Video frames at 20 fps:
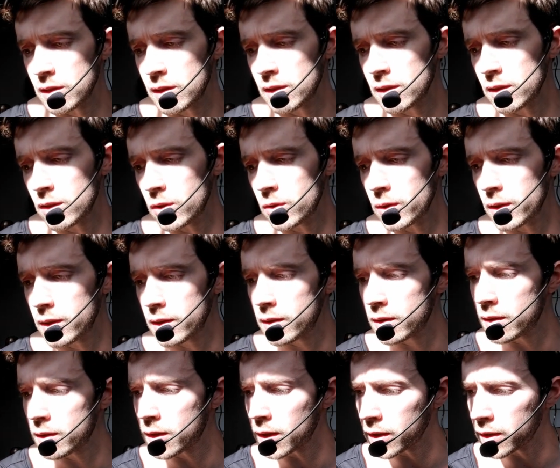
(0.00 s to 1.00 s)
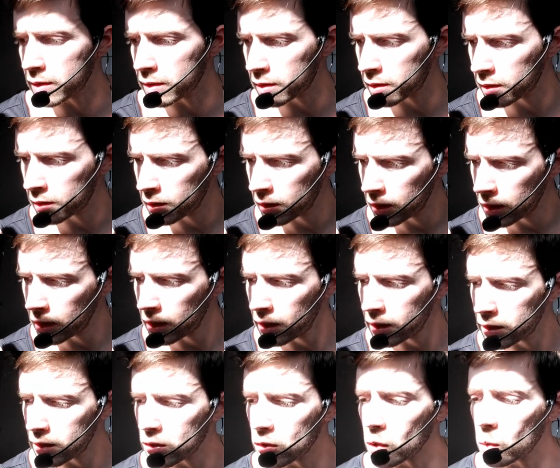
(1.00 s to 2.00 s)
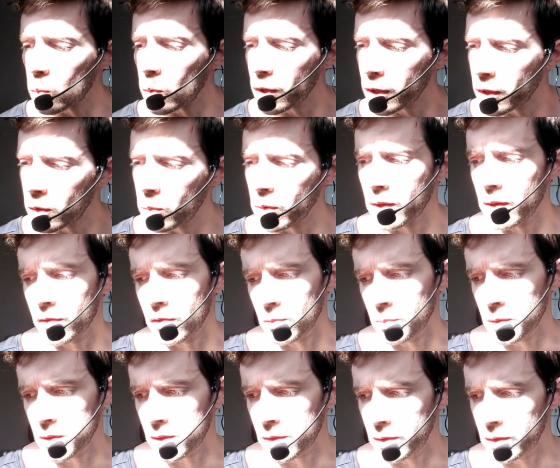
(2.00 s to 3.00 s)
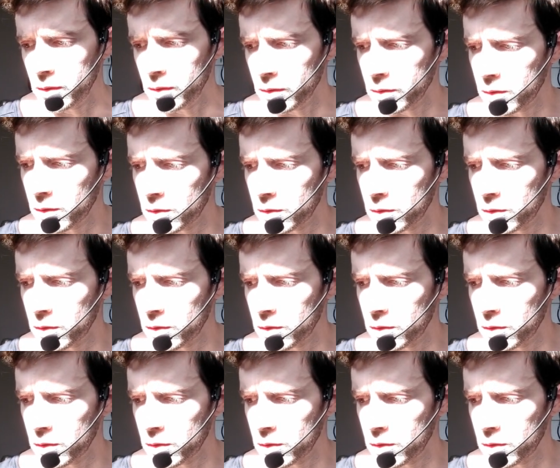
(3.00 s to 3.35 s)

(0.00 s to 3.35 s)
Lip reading: it says like working with different materials.